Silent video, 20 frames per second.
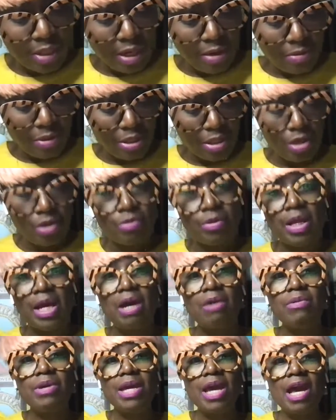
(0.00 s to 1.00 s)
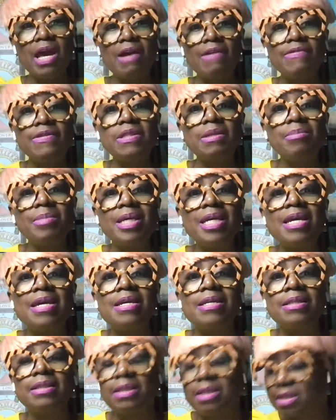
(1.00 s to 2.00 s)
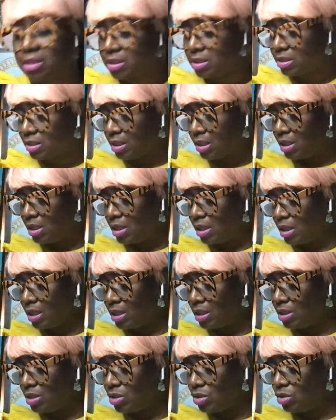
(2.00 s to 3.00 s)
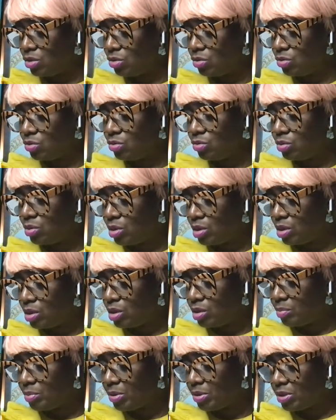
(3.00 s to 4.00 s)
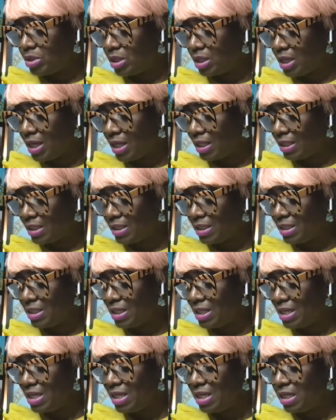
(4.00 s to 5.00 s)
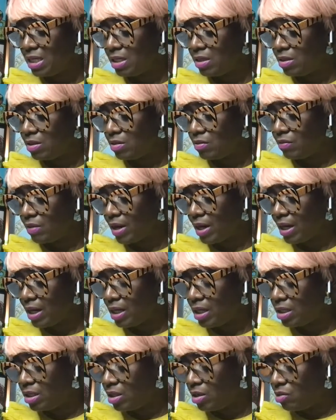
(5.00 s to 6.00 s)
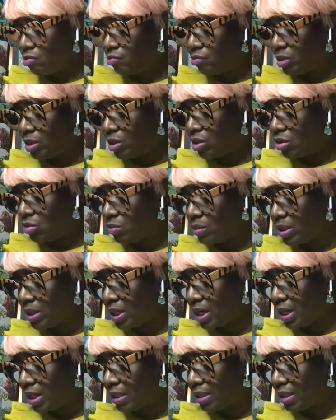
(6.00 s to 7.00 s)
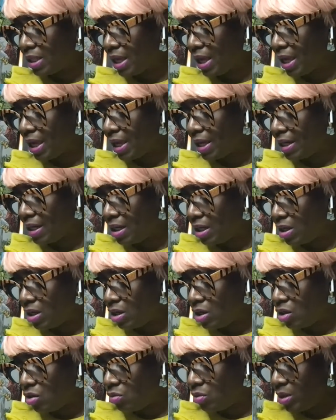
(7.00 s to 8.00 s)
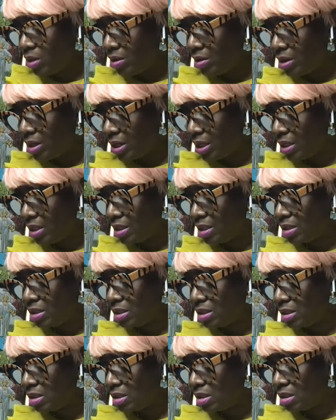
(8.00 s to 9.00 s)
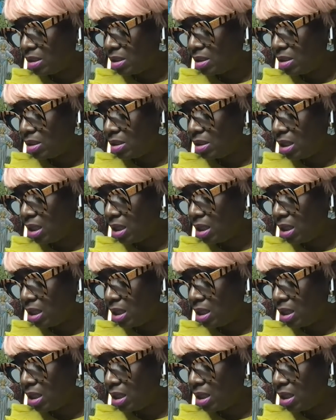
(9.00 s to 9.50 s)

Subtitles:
So now we know. Now we have some hints into the personality, right? We know we got that Aquarius,